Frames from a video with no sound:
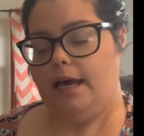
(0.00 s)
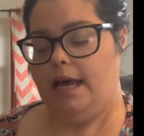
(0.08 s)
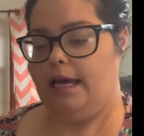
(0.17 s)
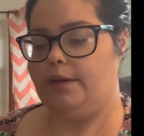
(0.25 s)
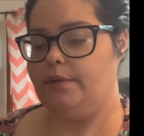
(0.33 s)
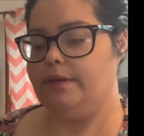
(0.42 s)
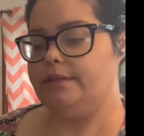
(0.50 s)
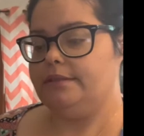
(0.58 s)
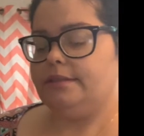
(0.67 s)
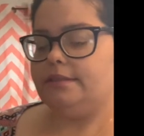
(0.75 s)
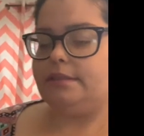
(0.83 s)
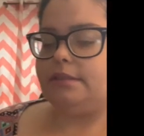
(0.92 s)

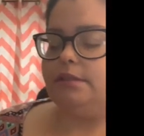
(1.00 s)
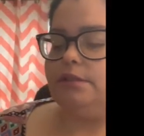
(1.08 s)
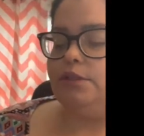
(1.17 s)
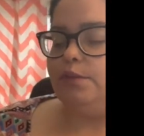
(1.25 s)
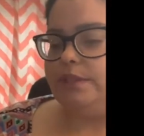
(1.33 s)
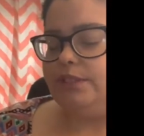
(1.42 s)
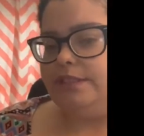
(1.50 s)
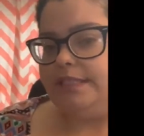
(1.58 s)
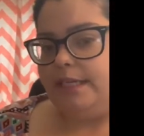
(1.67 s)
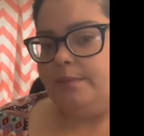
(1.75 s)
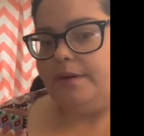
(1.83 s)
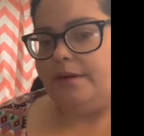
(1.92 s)
Edwards. So what's your
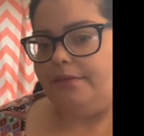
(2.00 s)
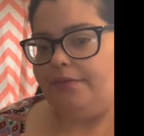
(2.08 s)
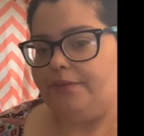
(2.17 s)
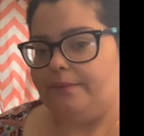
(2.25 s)
date of birth?